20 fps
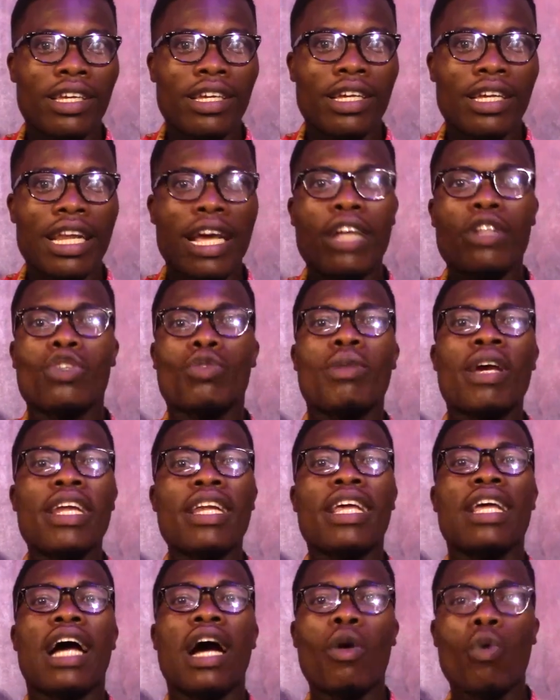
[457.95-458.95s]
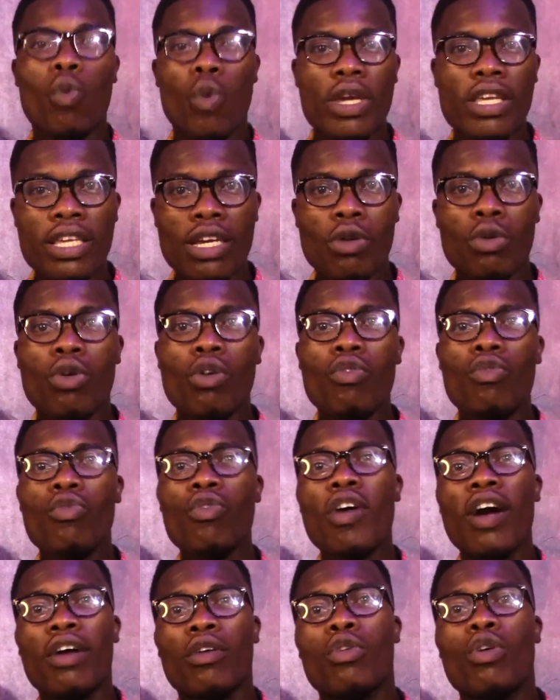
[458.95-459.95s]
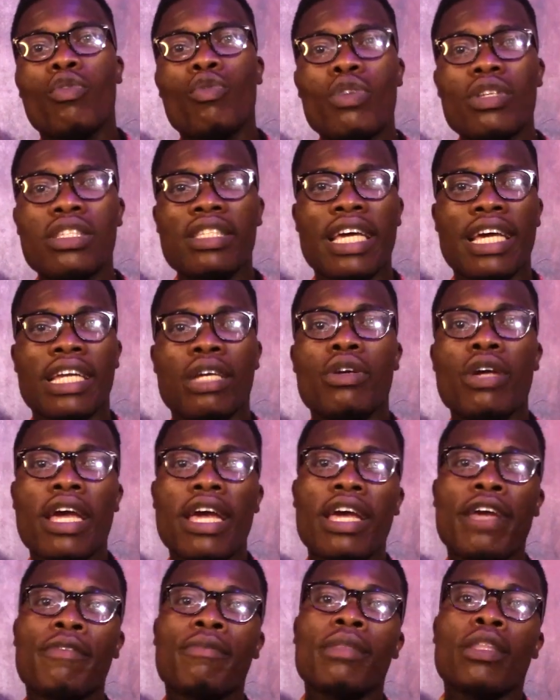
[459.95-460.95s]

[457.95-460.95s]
Night, my day, up with ye and call for and call for sign a.